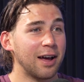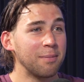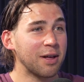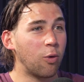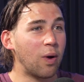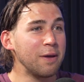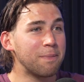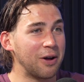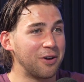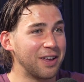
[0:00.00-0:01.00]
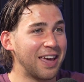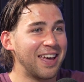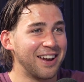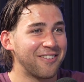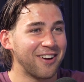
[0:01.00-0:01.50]
I'm like a white belt
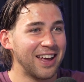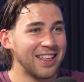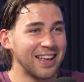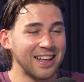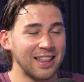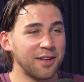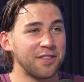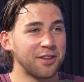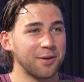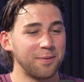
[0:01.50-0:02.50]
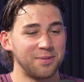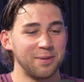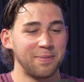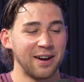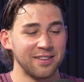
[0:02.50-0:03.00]
again, right? Like I love the term from
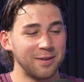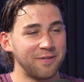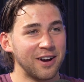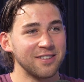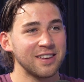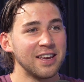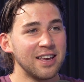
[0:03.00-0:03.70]
Tim Ferriss.